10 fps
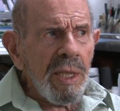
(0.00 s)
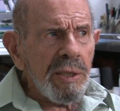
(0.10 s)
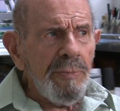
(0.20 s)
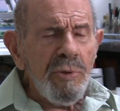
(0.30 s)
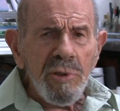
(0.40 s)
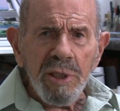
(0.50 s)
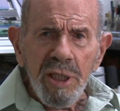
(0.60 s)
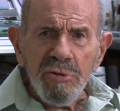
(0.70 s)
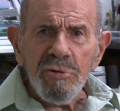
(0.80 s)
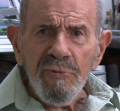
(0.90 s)

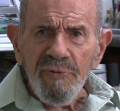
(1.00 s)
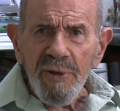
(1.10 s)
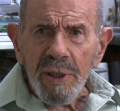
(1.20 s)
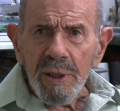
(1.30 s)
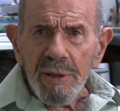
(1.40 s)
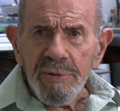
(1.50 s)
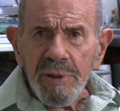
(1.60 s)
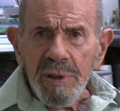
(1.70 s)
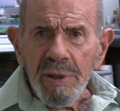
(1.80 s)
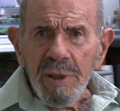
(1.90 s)
communication fails.
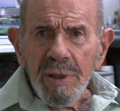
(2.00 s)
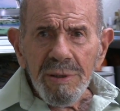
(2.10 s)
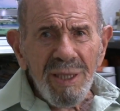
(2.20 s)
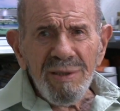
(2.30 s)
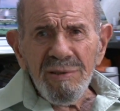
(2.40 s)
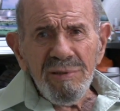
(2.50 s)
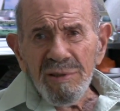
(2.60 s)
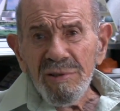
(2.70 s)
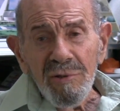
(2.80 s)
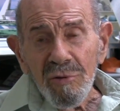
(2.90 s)
That is,
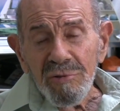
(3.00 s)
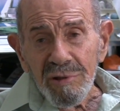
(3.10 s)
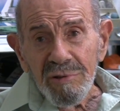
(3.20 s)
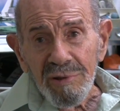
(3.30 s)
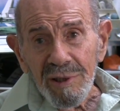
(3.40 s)
there's no such